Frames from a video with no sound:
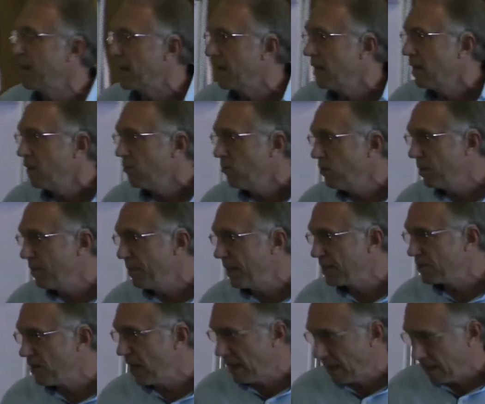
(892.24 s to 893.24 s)
men would
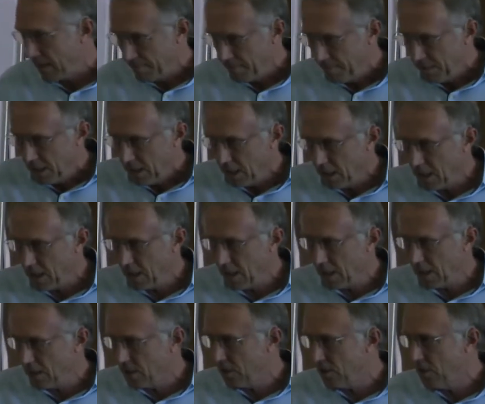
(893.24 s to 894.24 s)
be trained in
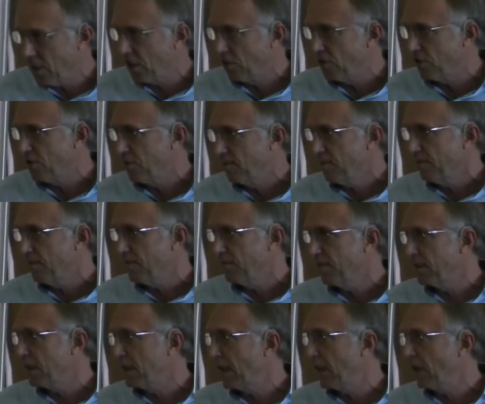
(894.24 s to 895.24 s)
this church.
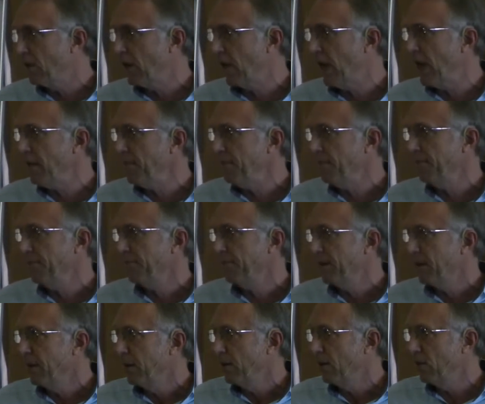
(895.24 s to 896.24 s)
Is that okay?
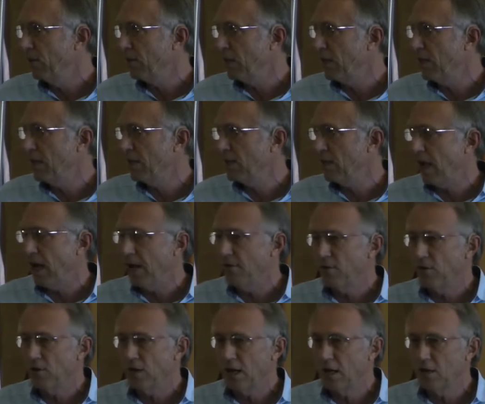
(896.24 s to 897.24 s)
Good, easy.
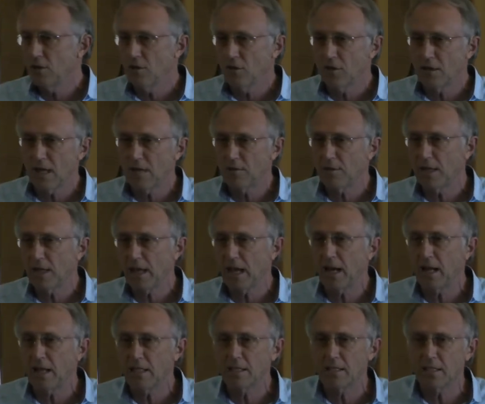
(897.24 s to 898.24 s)
I've already talked that with
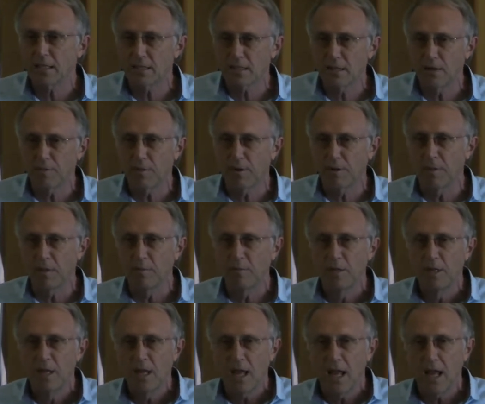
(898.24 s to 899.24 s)
Gerard. He says, no
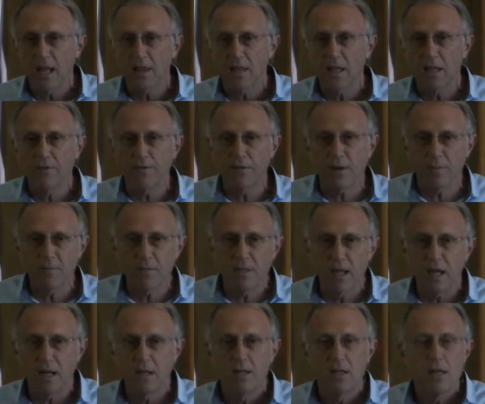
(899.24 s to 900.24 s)
problem. And then from
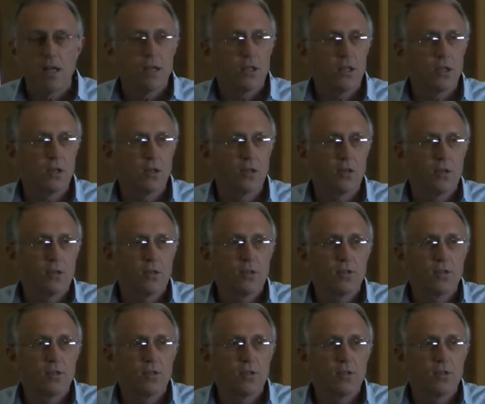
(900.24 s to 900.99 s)
there, you,